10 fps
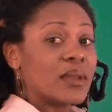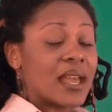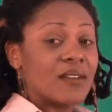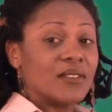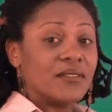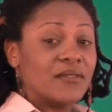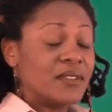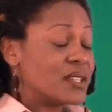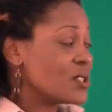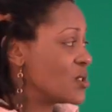we have a
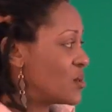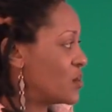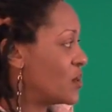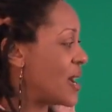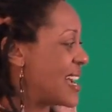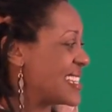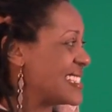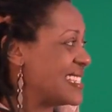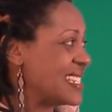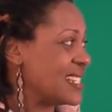visual
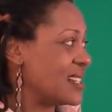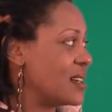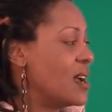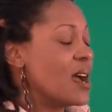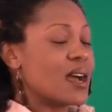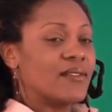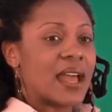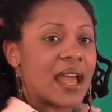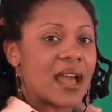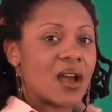idea of
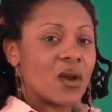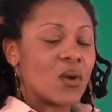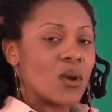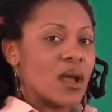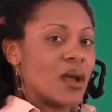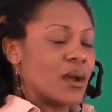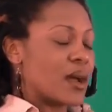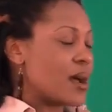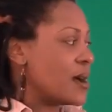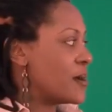how
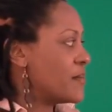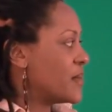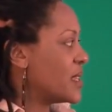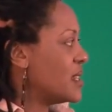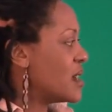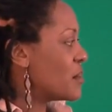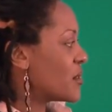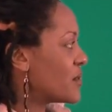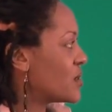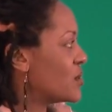the
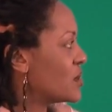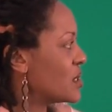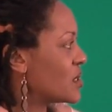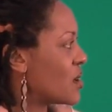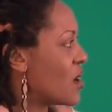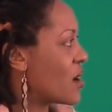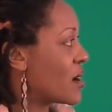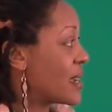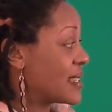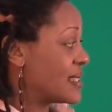number of students
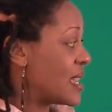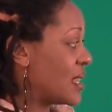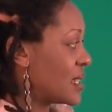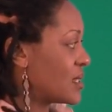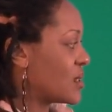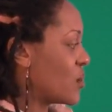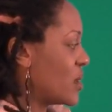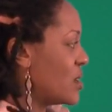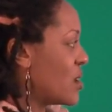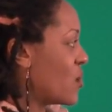are excelling. So
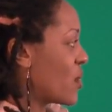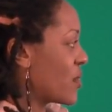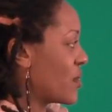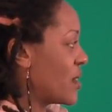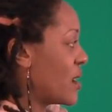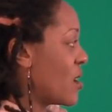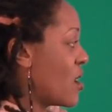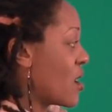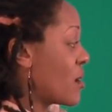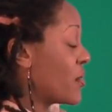we know whether there
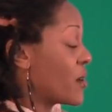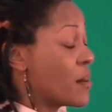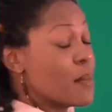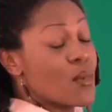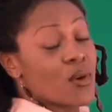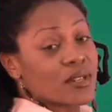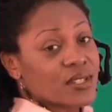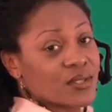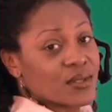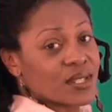are more
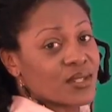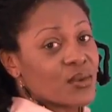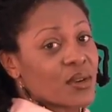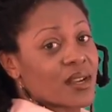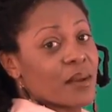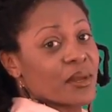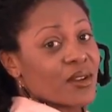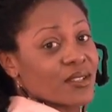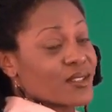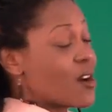students who are coming
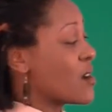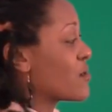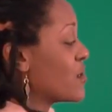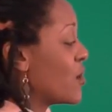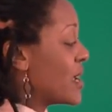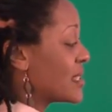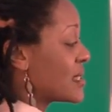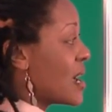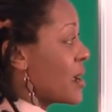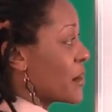on to honor roll as
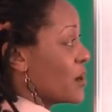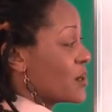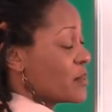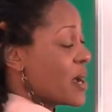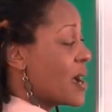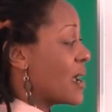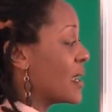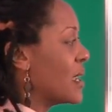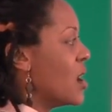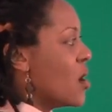time goes by,